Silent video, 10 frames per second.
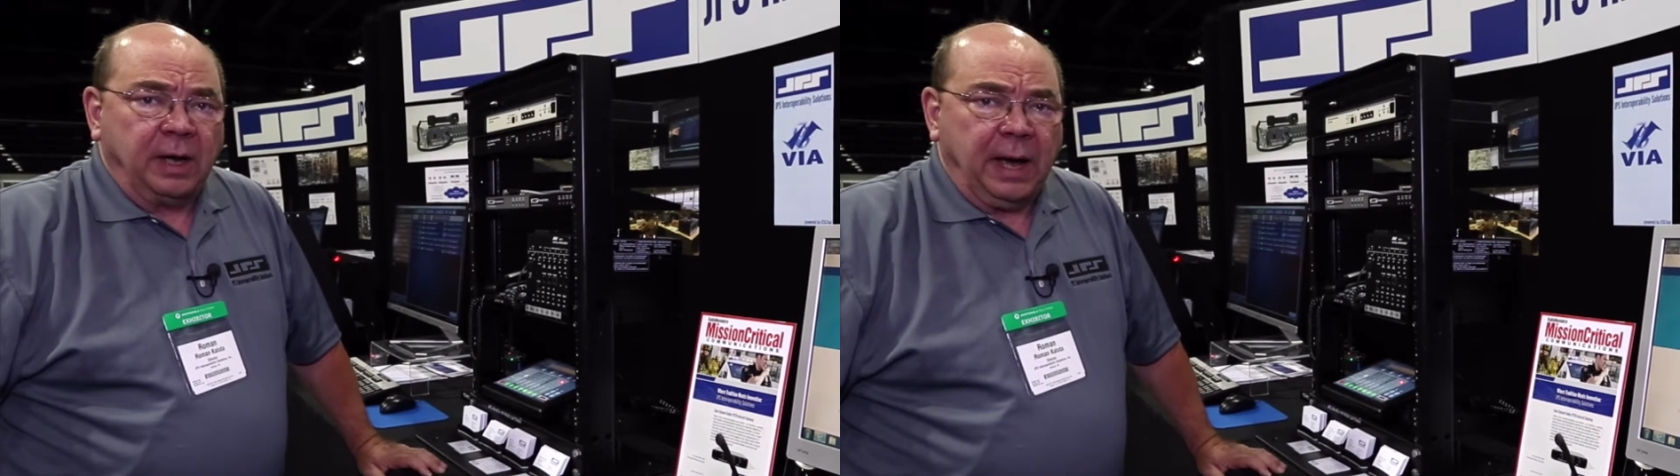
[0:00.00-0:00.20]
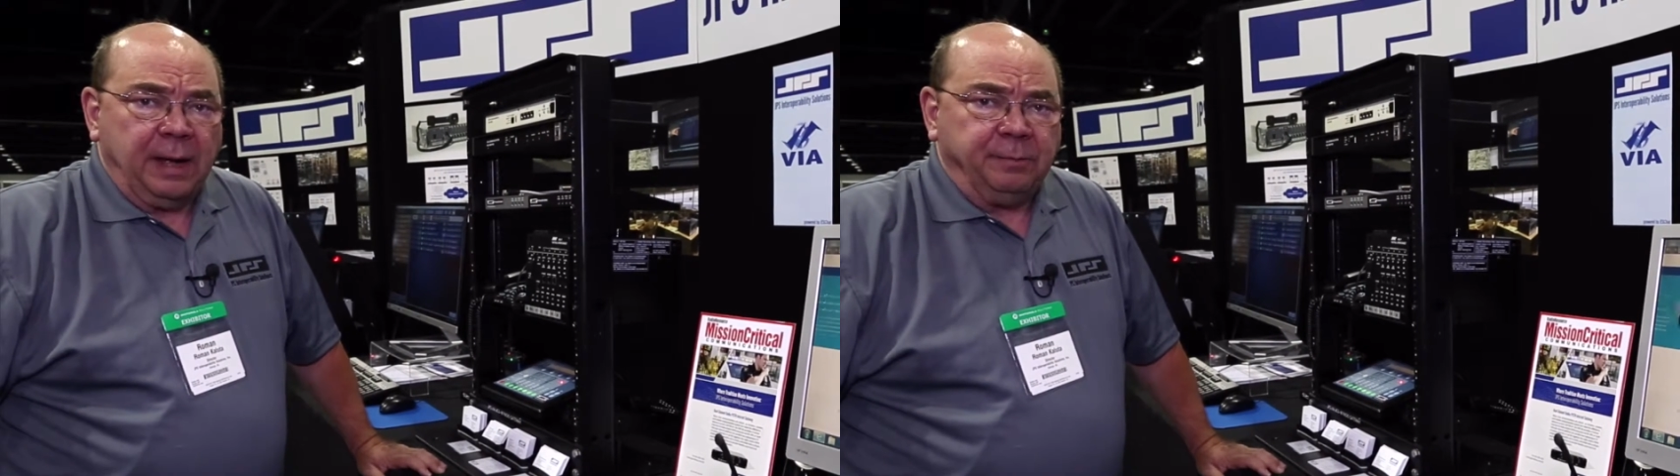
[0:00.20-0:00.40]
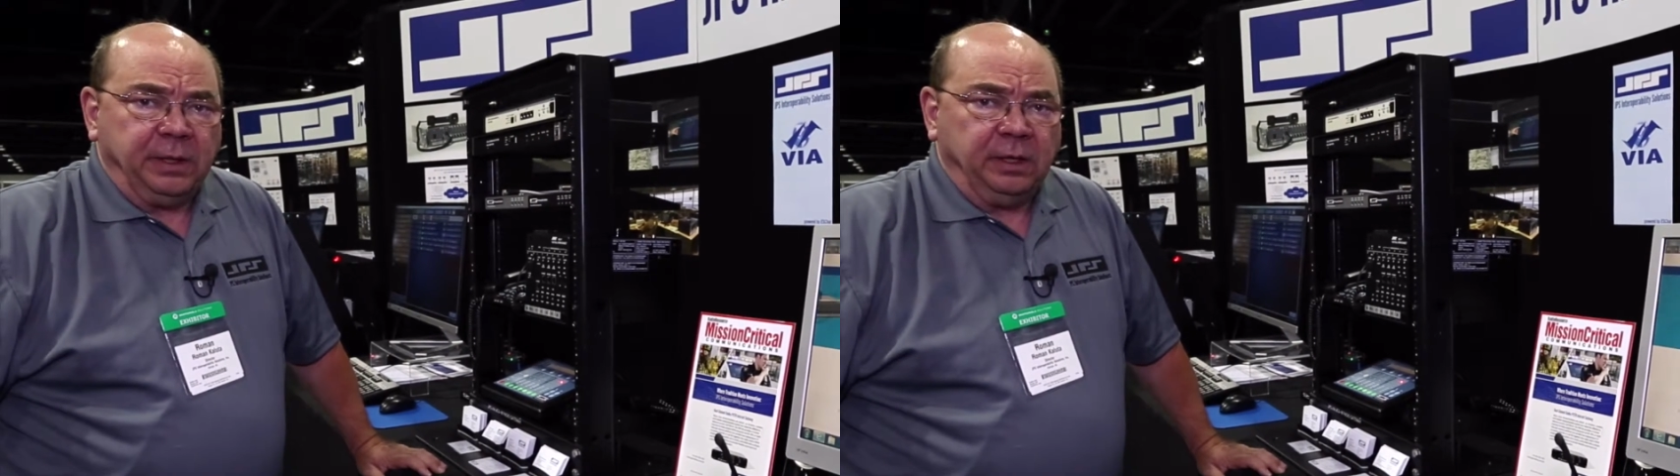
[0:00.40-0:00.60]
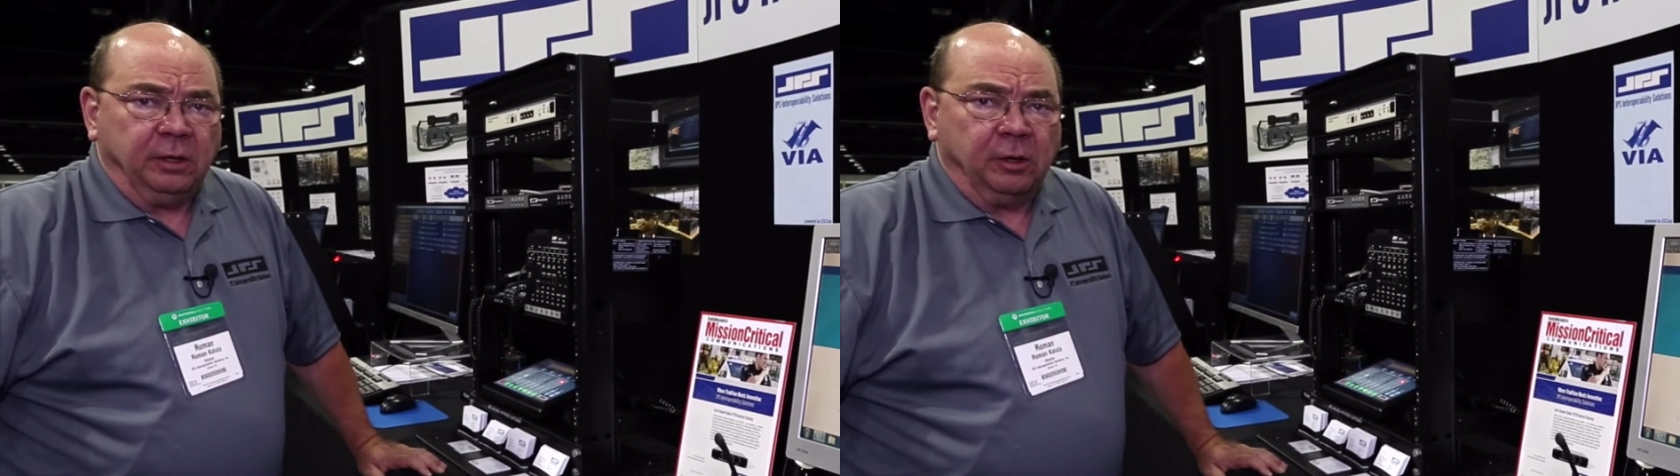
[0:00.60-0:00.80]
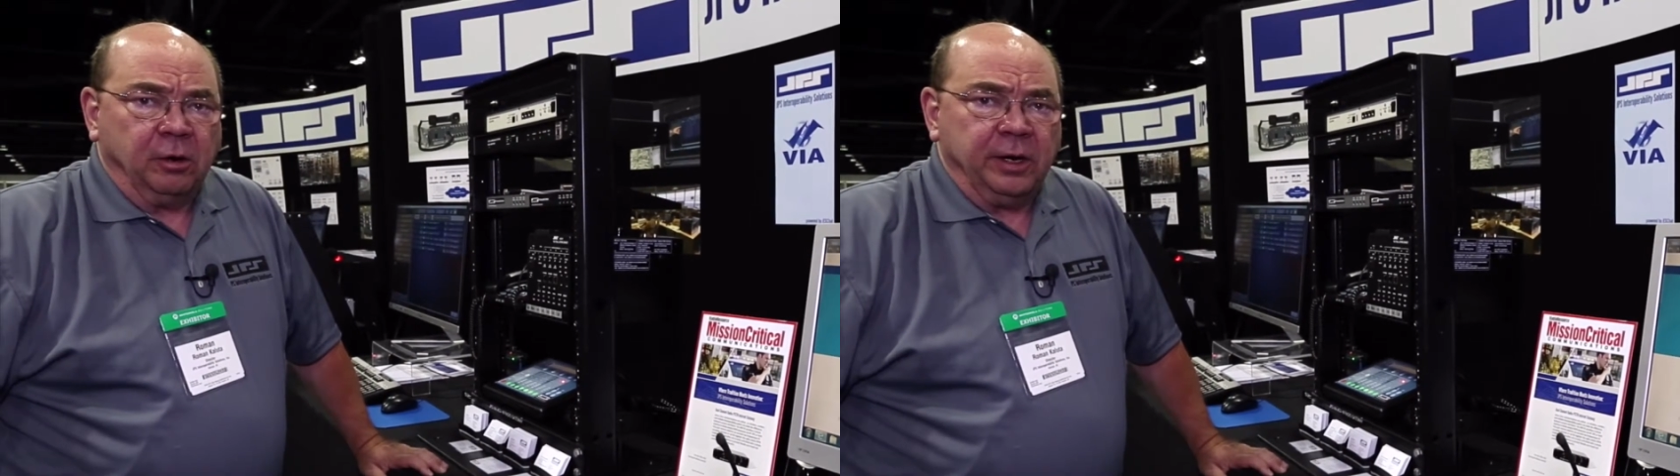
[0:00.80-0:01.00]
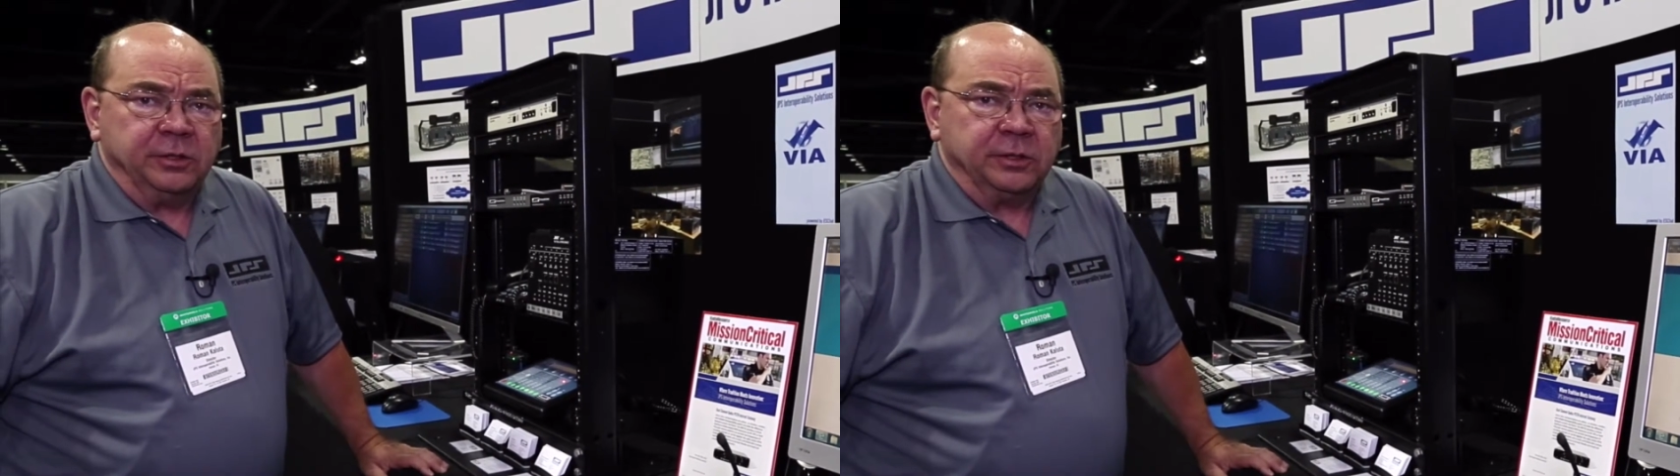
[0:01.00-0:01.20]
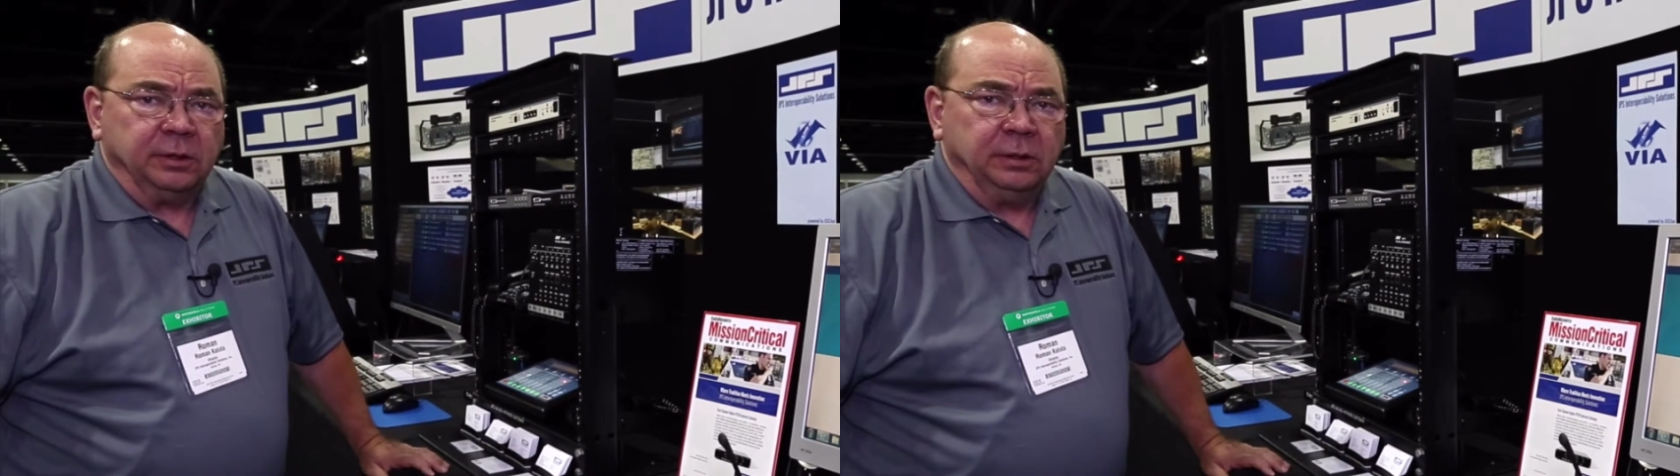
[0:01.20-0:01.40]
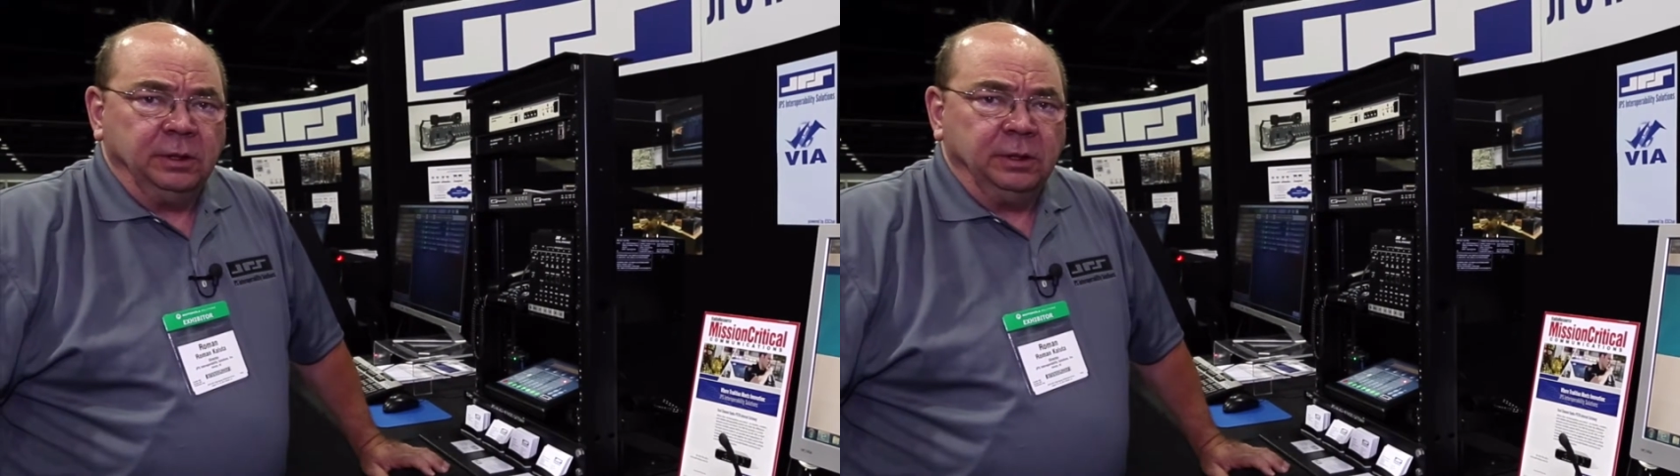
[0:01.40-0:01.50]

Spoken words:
to IP integration.